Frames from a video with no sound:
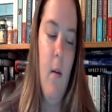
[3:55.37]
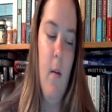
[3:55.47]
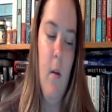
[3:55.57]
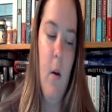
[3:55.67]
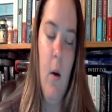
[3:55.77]

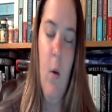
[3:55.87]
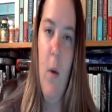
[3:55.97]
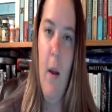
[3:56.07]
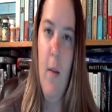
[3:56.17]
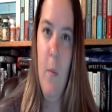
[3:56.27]
So I
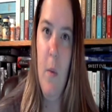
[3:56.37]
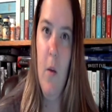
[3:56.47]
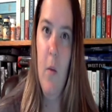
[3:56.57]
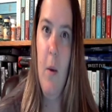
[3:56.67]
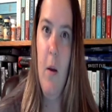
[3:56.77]
wanted something
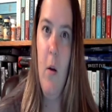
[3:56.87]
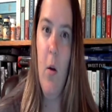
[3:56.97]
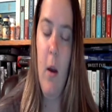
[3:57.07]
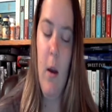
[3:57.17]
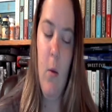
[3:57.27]
else by
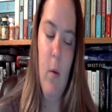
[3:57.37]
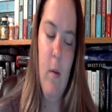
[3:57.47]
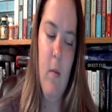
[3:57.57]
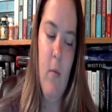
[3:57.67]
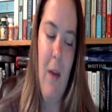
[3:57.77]
her, and it
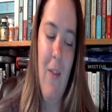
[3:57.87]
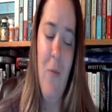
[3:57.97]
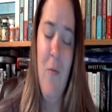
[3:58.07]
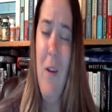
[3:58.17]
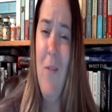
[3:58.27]
was, I
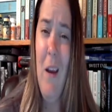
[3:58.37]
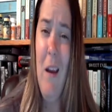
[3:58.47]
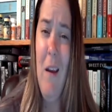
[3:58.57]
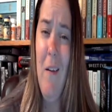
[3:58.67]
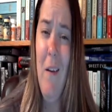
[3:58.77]
think,
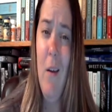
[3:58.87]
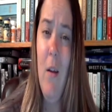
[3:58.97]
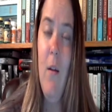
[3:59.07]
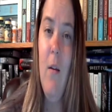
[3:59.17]
$5.99.